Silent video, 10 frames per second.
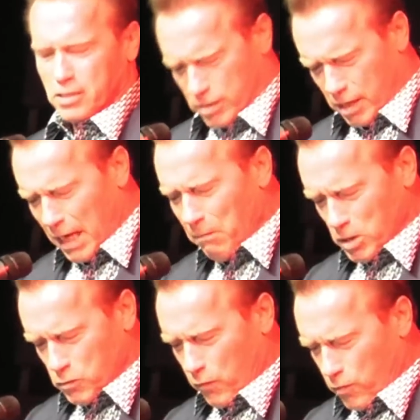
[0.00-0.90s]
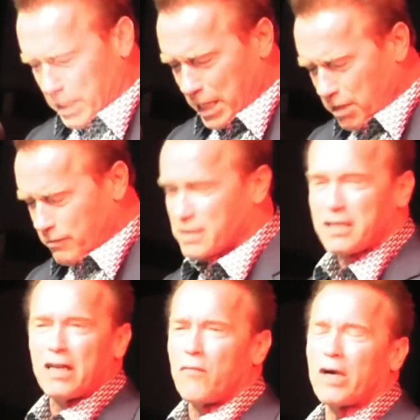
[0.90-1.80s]
So the numbers were really
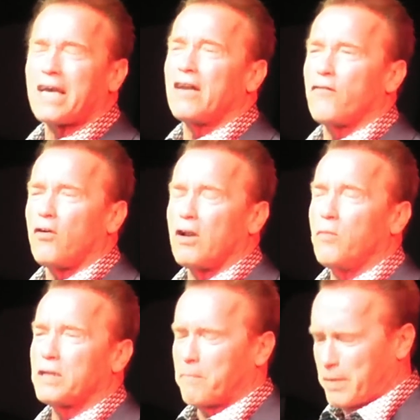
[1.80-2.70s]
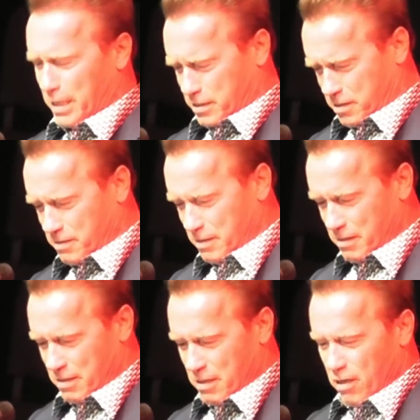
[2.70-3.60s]
interesting. They were kind of all over the place.
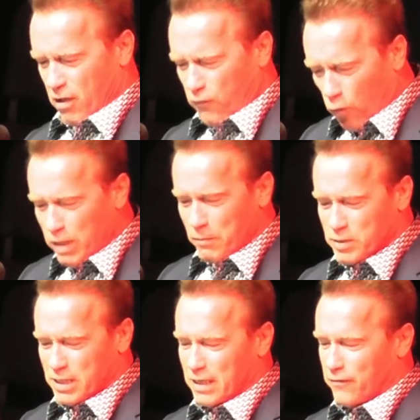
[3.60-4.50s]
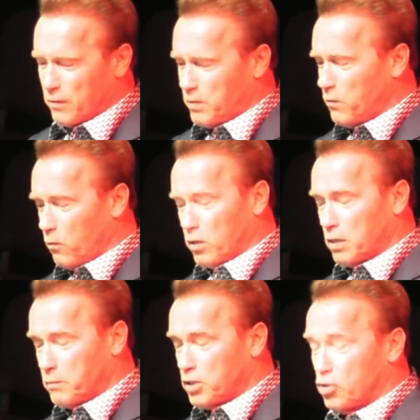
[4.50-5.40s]
40% of the people
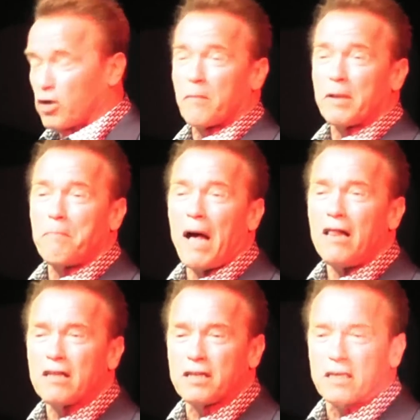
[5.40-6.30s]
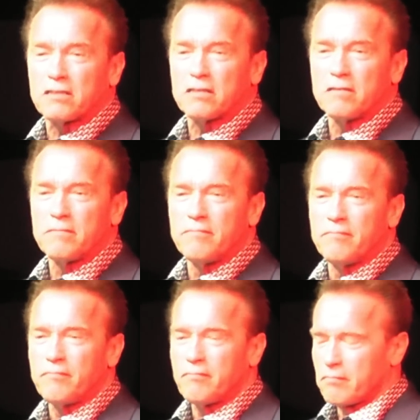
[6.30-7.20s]
wanted me to talk about politics.
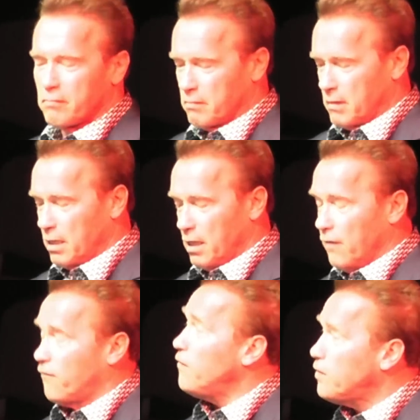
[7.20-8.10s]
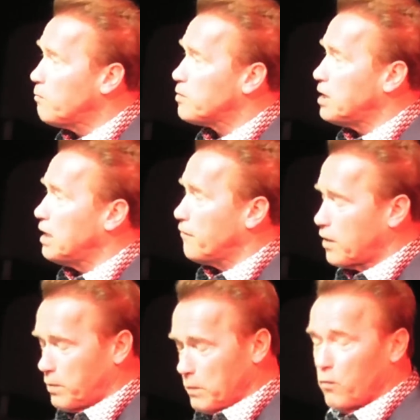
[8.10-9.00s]
50%
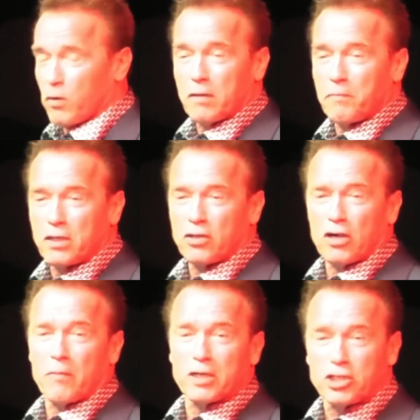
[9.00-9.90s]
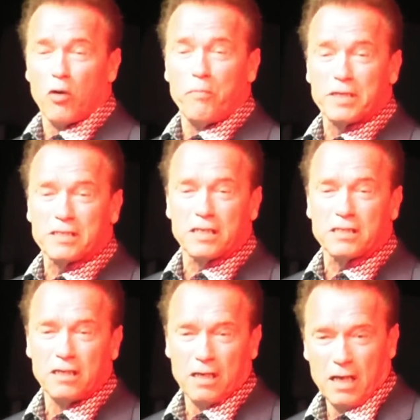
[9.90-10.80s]
of the people wanted me to talk about show
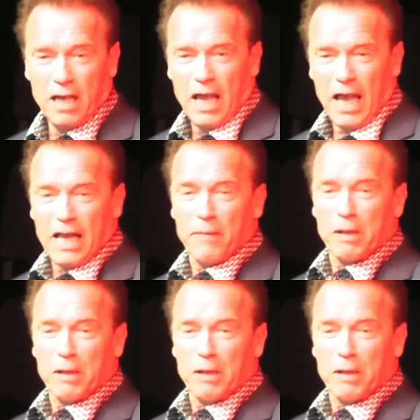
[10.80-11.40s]
business and